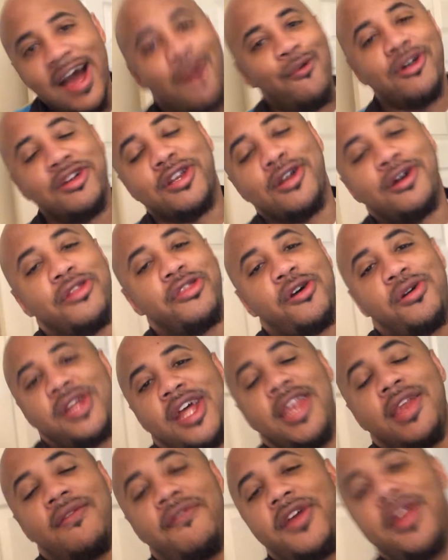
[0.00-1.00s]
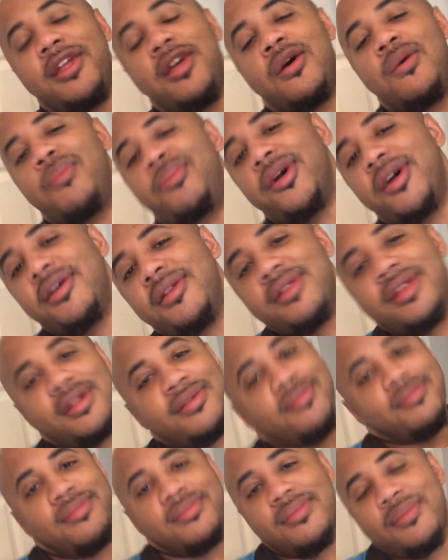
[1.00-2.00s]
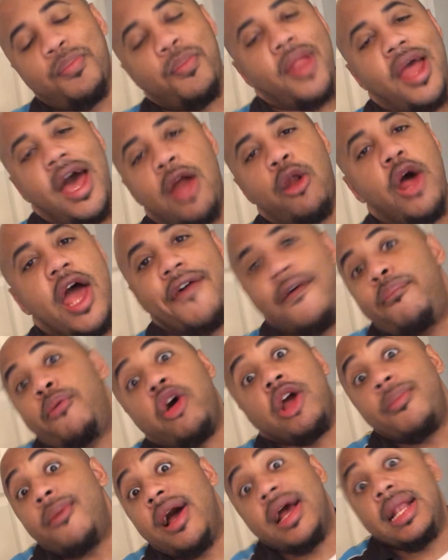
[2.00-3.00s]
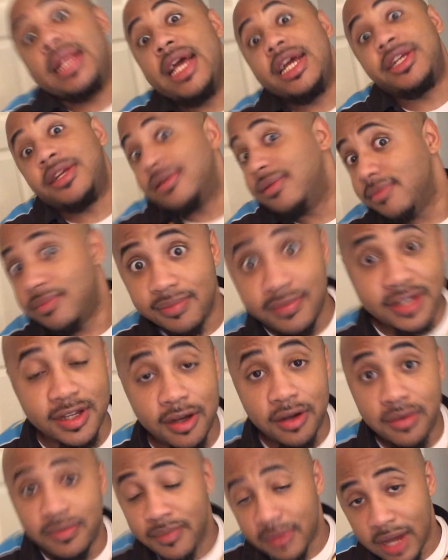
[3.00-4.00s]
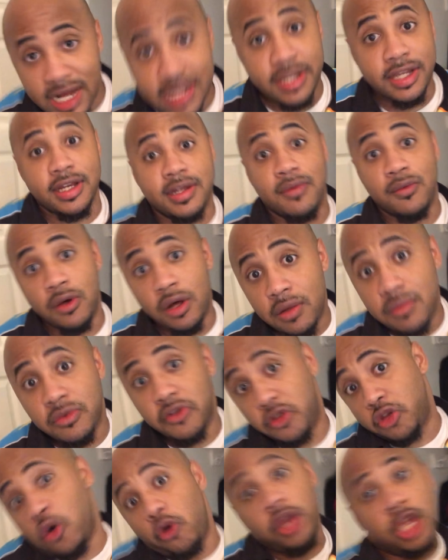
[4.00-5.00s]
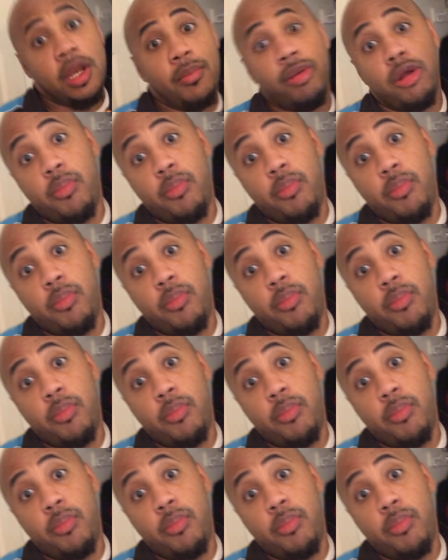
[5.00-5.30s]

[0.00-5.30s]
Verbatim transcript: I was going to throw that in the video, but I don't have a Pokemon collection. So I said, well, just throw it in the